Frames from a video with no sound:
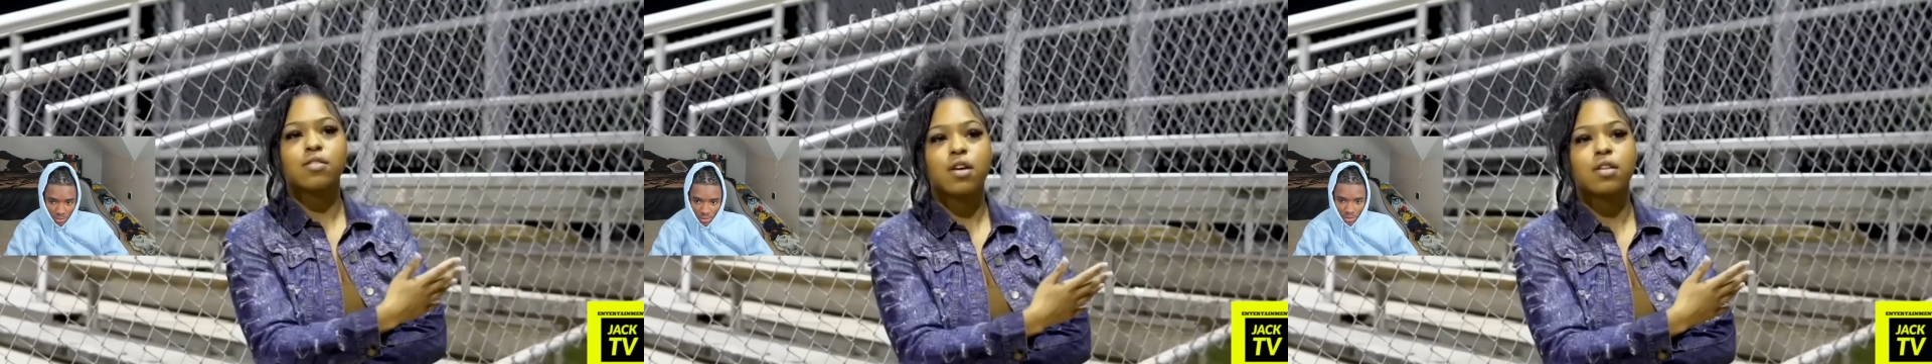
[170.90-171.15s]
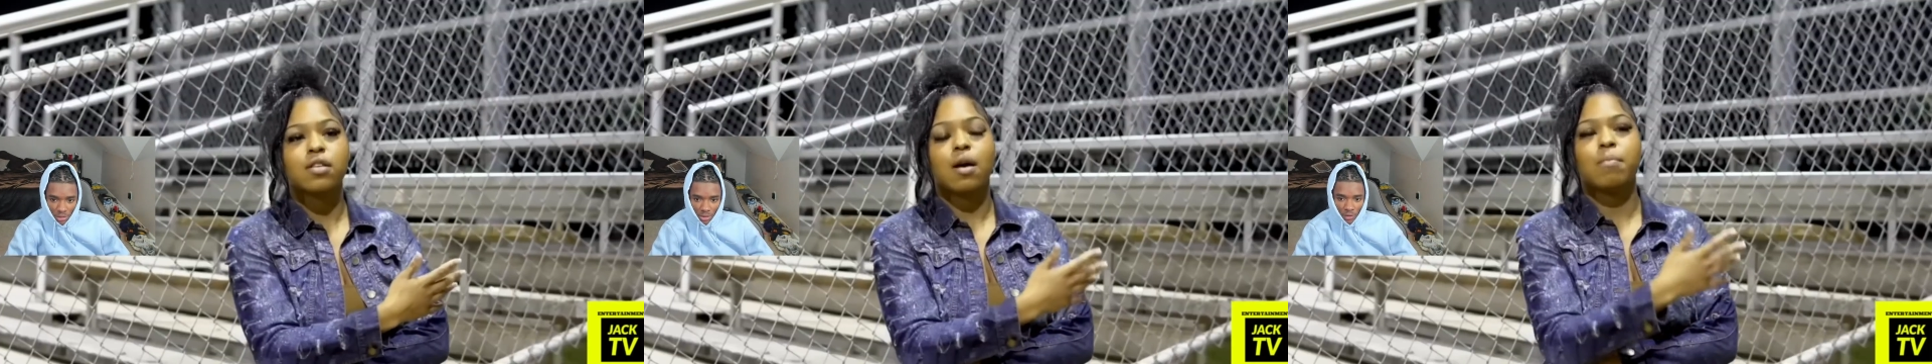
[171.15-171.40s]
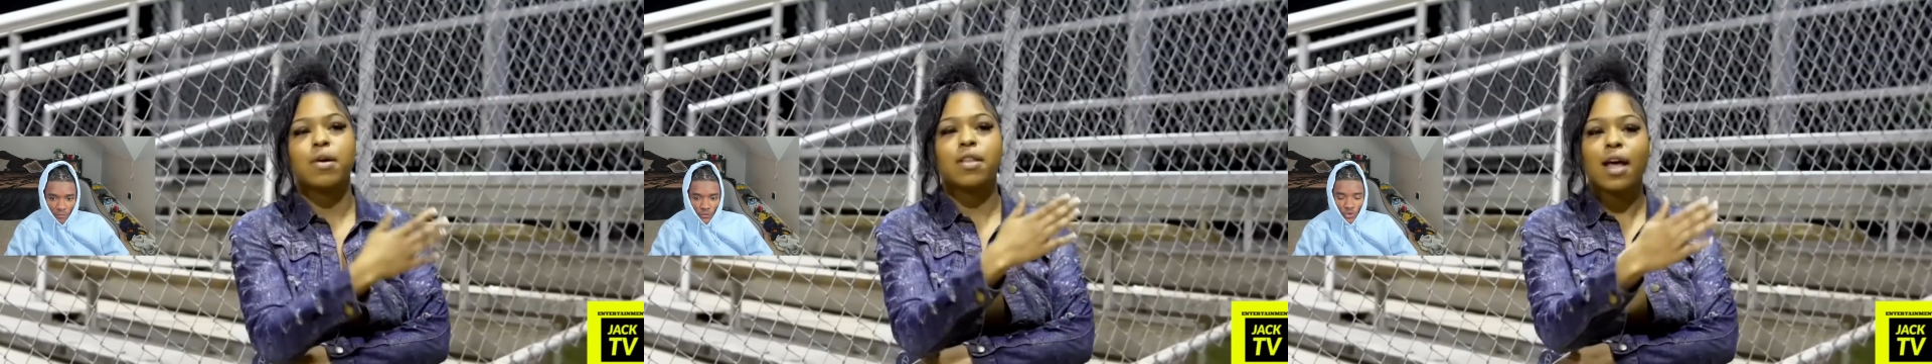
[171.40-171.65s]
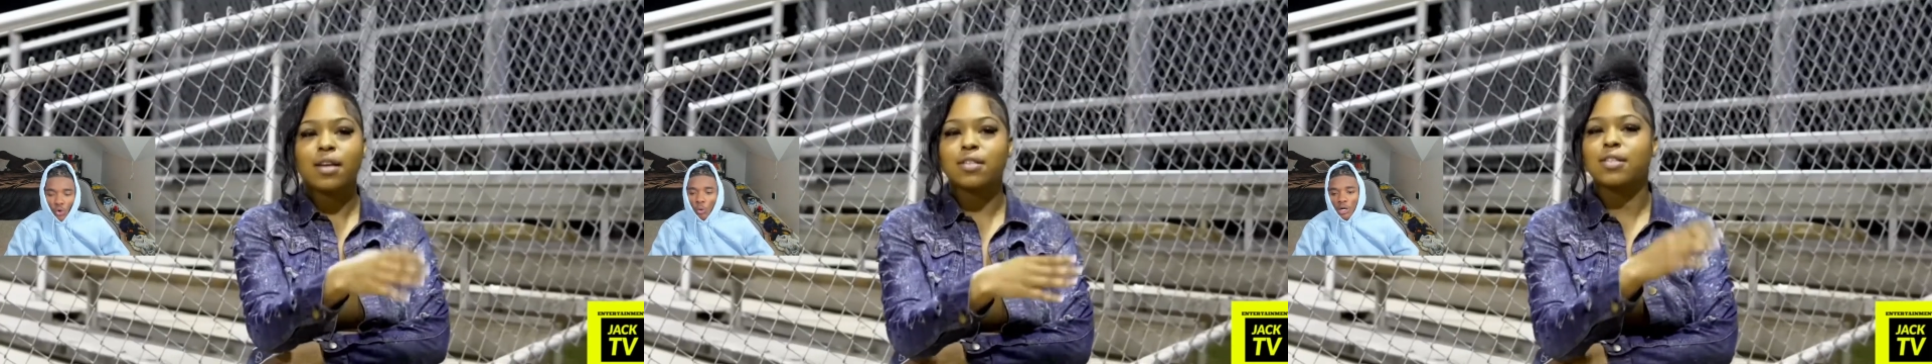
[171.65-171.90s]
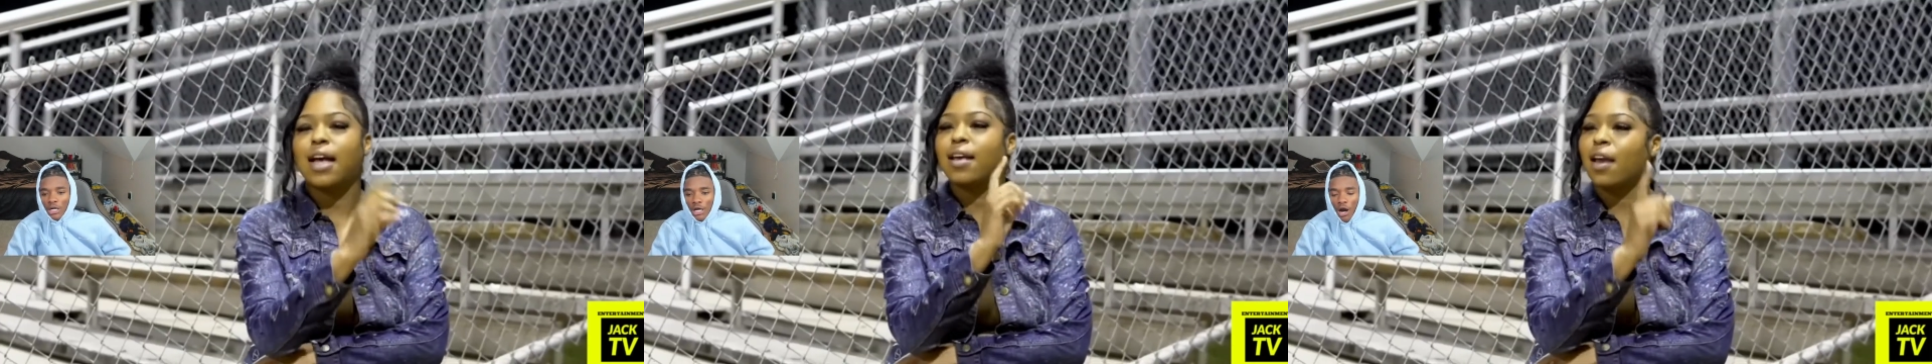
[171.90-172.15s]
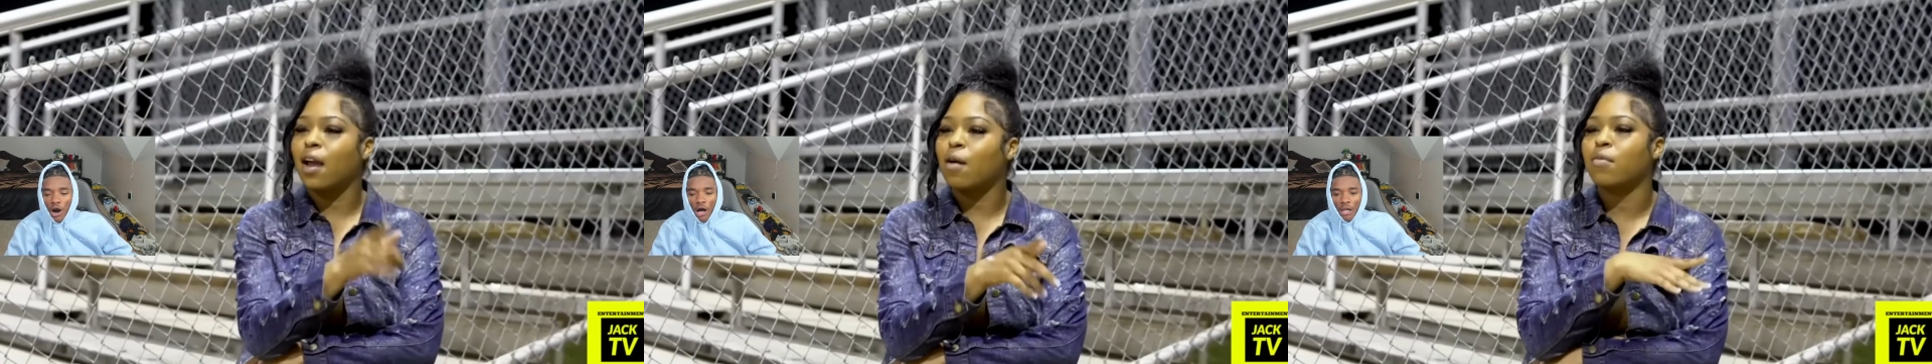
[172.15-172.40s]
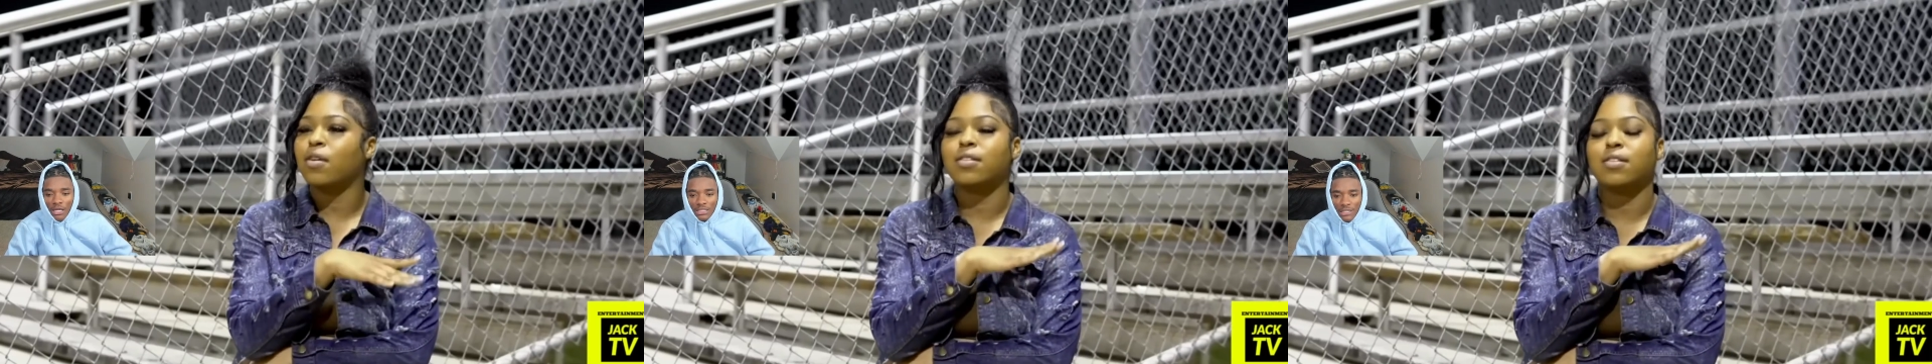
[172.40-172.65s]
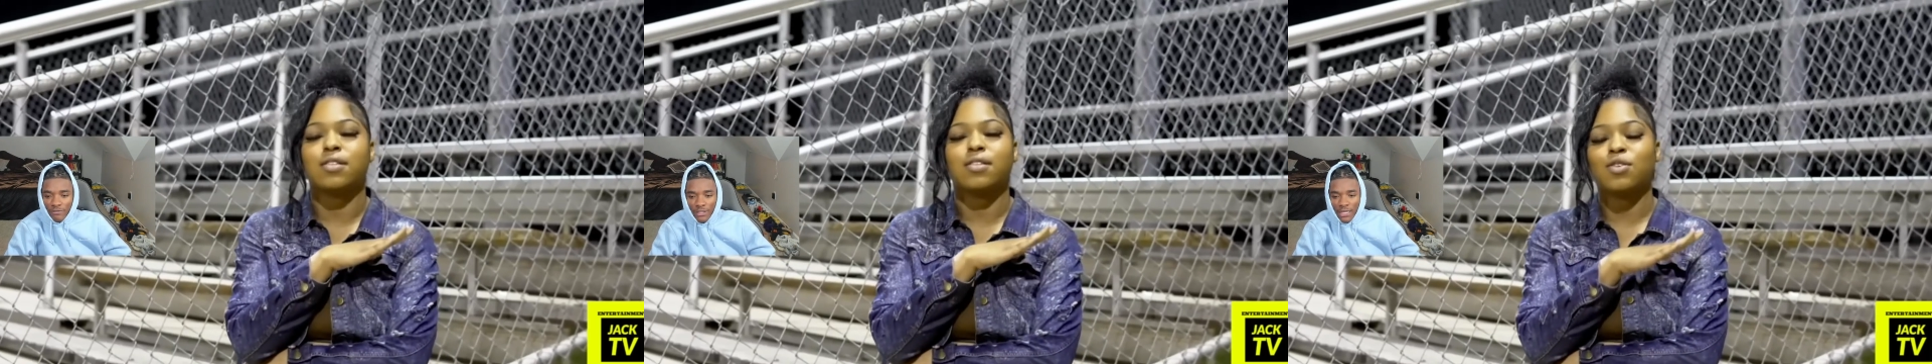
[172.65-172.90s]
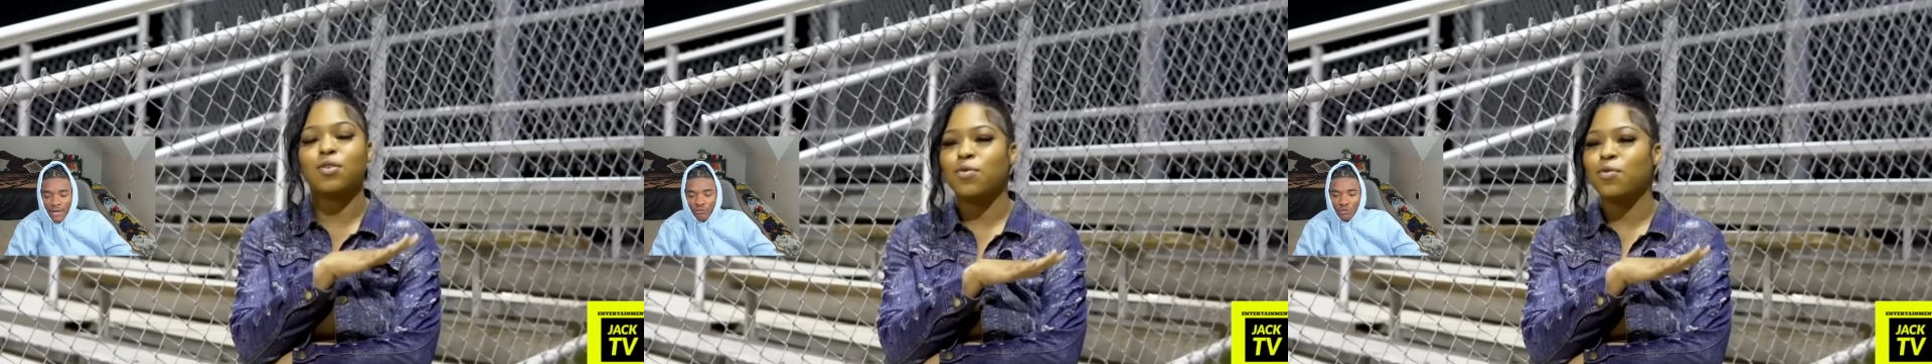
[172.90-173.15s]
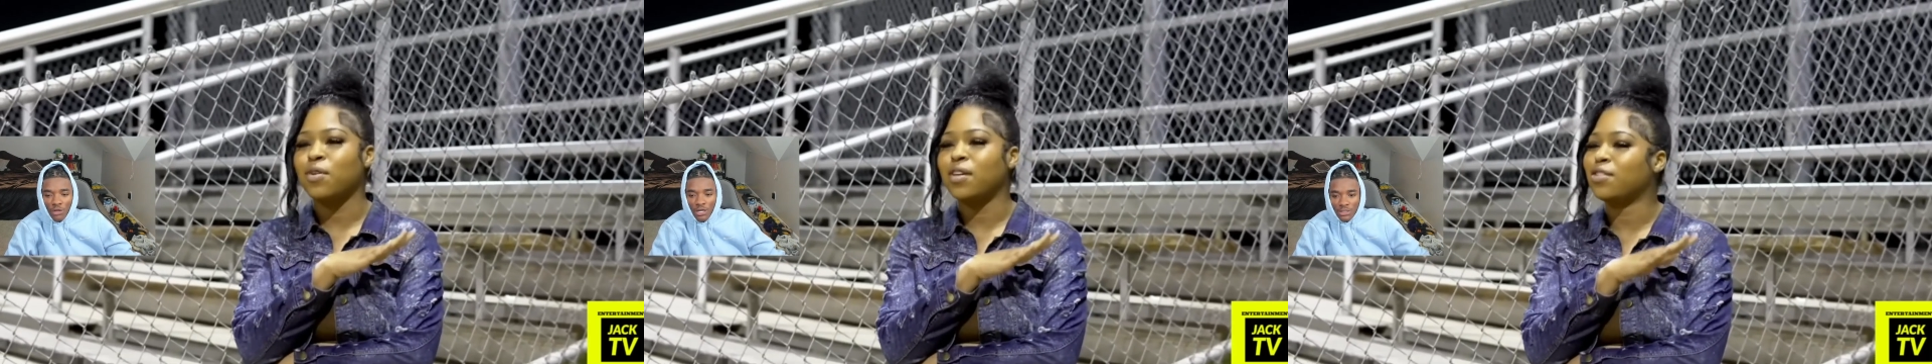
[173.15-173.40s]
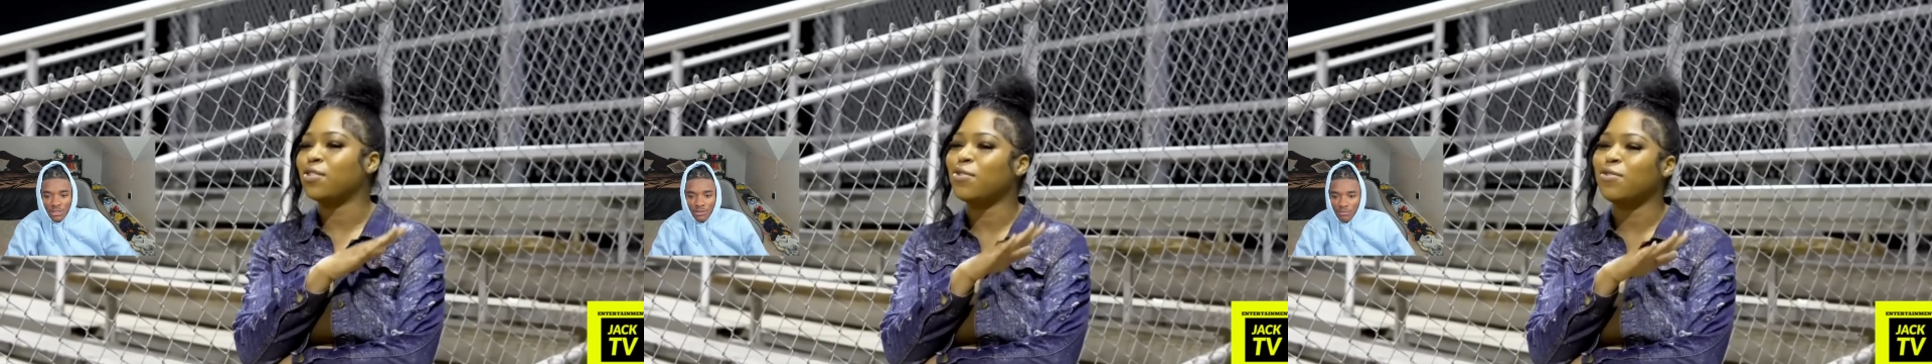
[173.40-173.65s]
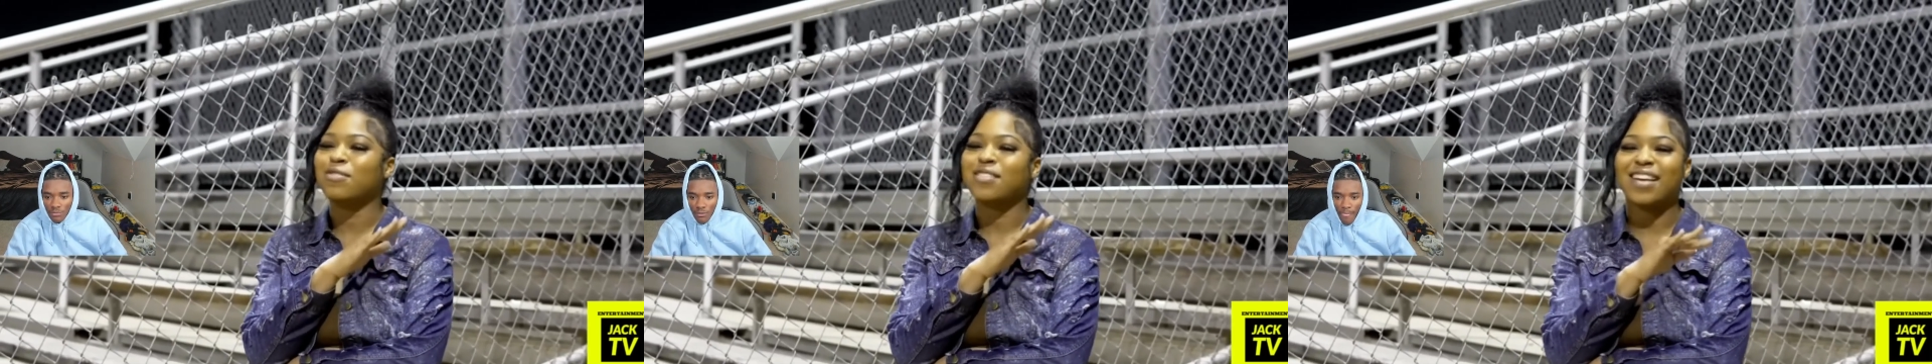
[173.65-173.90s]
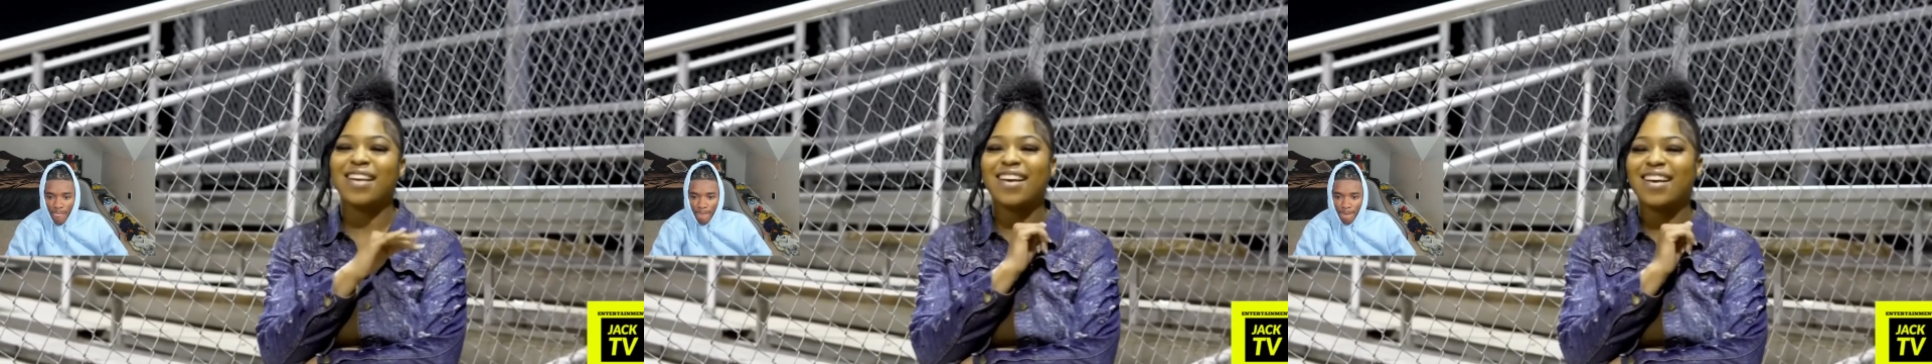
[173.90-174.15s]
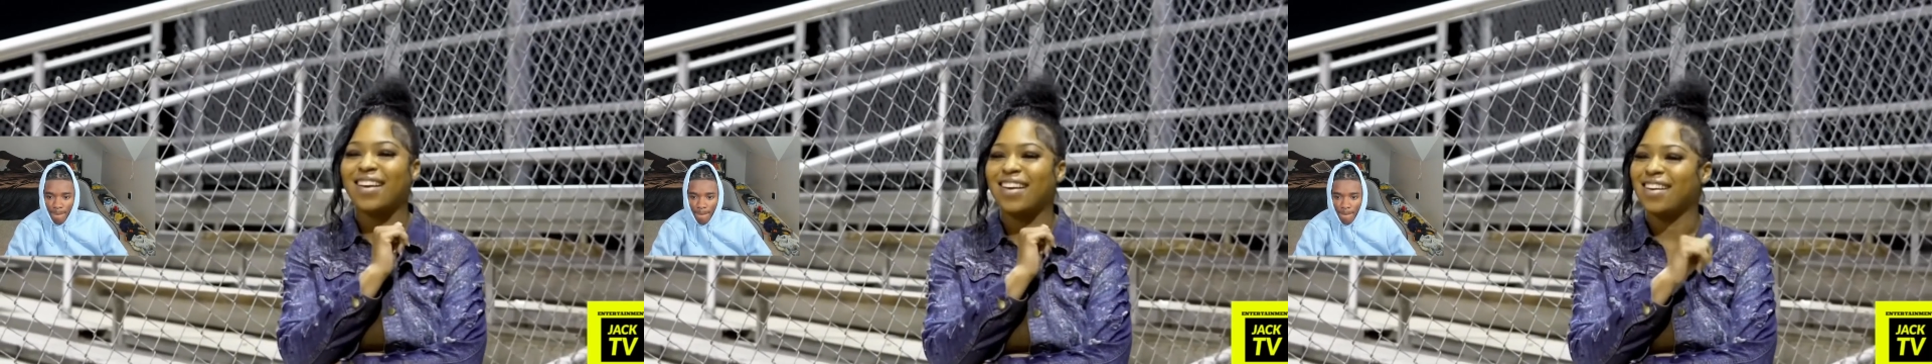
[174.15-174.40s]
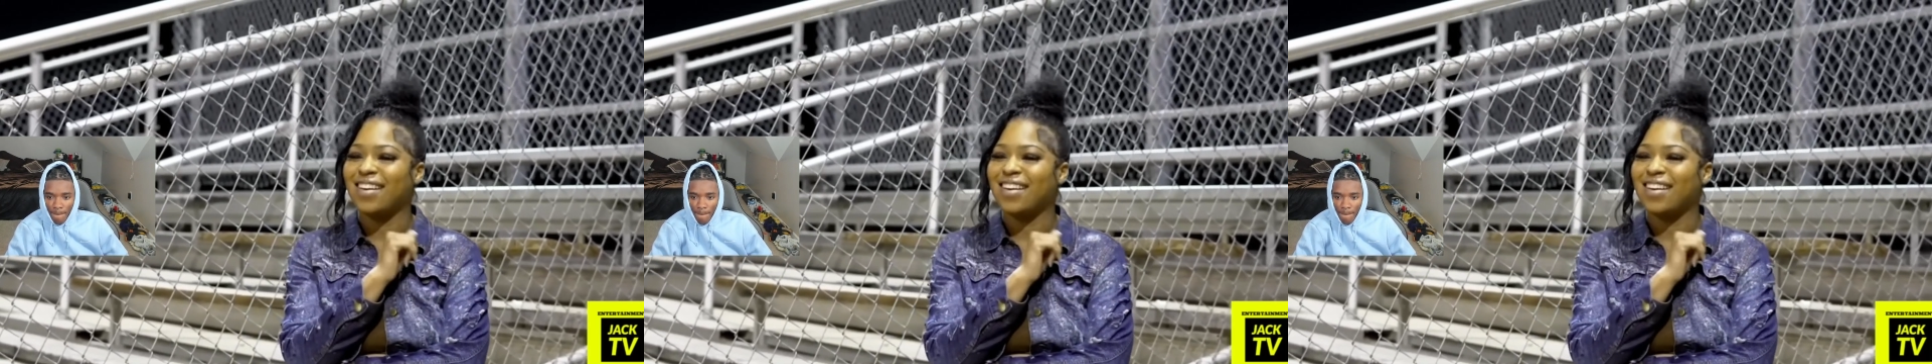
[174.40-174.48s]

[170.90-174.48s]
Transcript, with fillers: to trust. You wouldn't call us if you trust him. It's too sneaky.